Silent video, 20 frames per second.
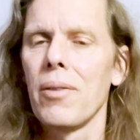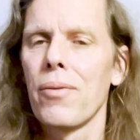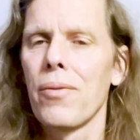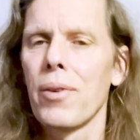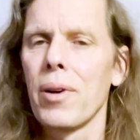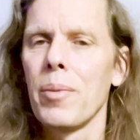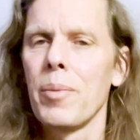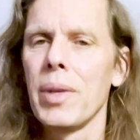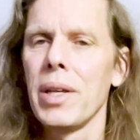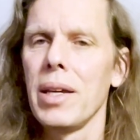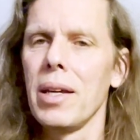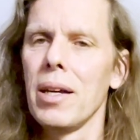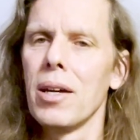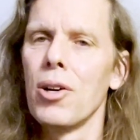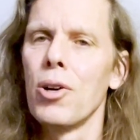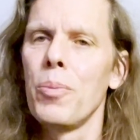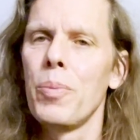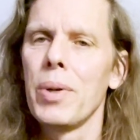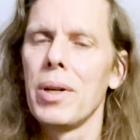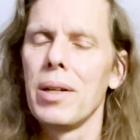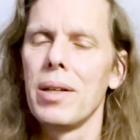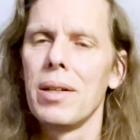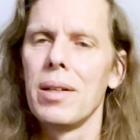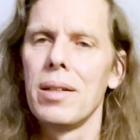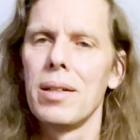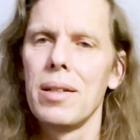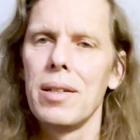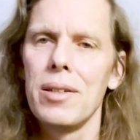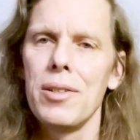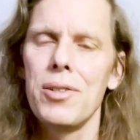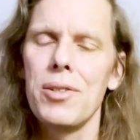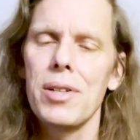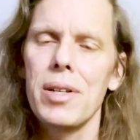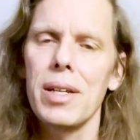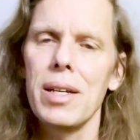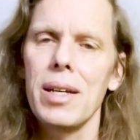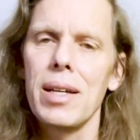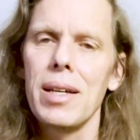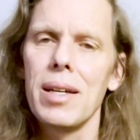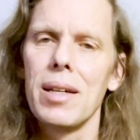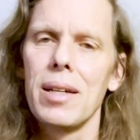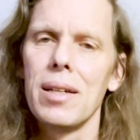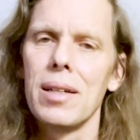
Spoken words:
From the open G,